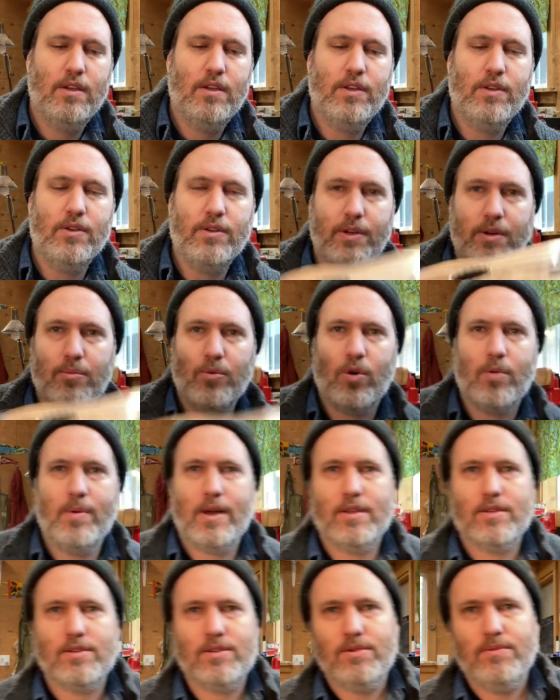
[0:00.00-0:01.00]
You'll hear more
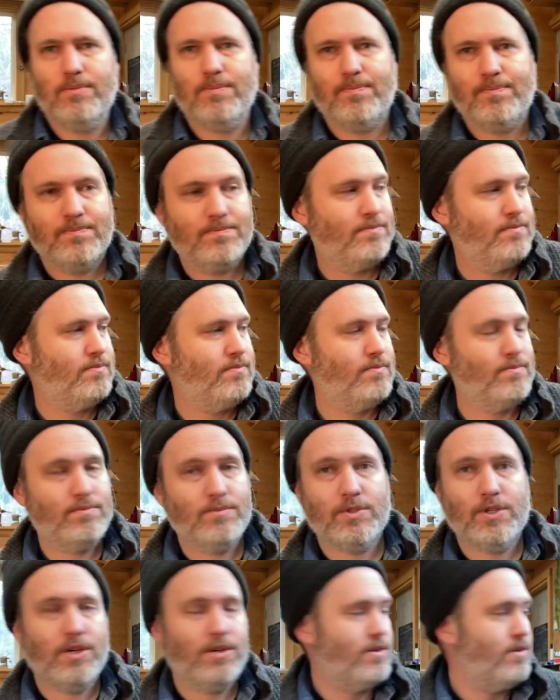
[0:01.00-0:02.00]
about it soon.
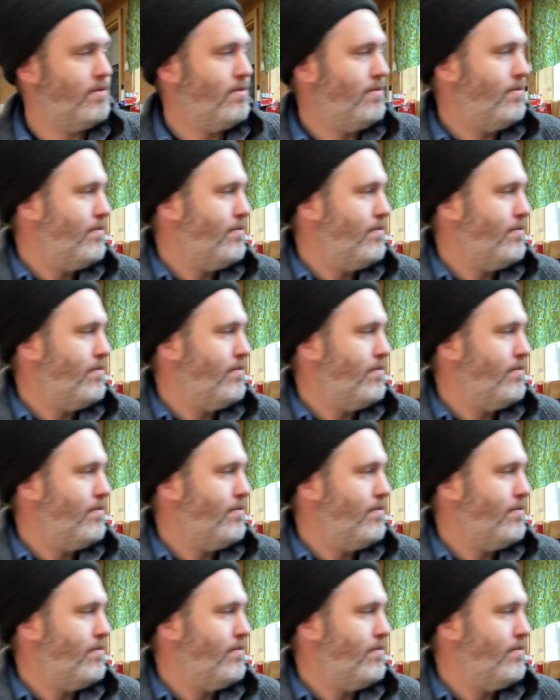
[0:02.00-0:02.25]
Cheers.